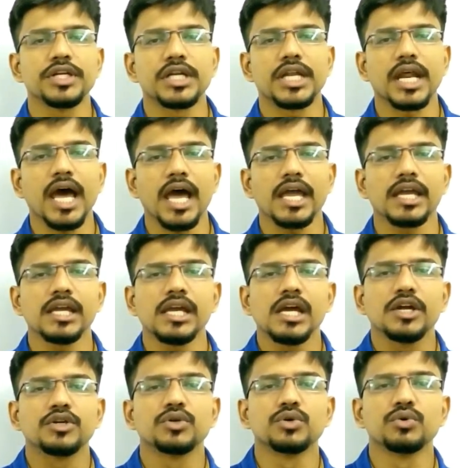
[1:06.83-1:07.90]
try
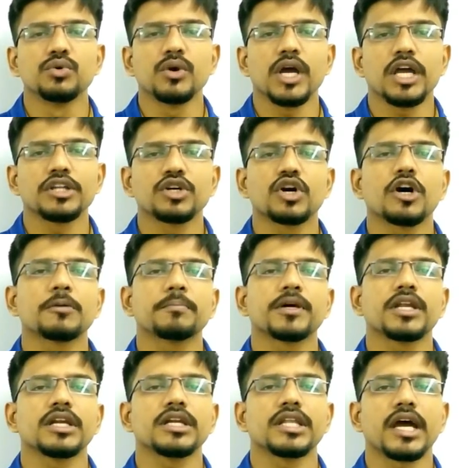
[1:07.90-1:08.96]
to
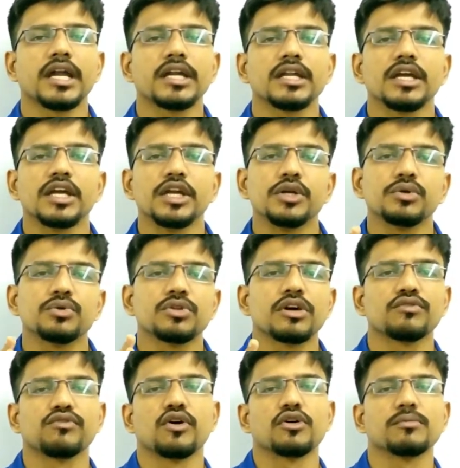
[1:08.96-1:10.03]
incorporate that into the
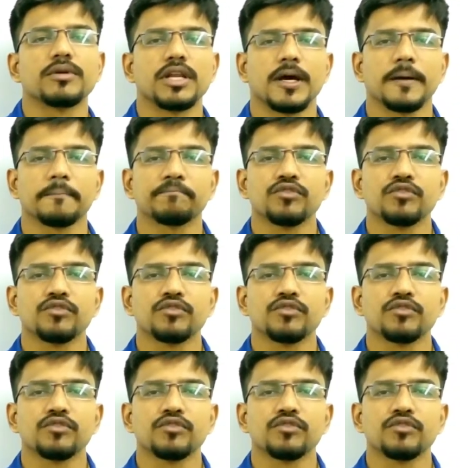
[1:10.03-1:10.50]
formula.